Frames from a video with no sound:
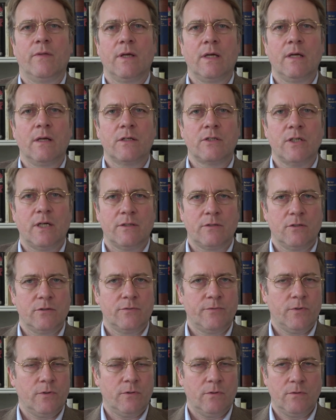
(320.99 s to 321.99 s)
They can charge us
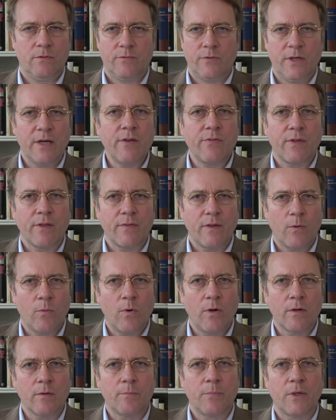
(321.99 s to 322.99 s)
for anything they
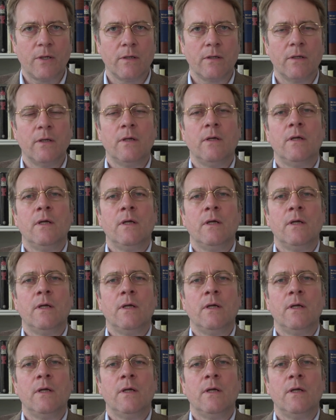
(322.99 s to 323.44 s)
want. But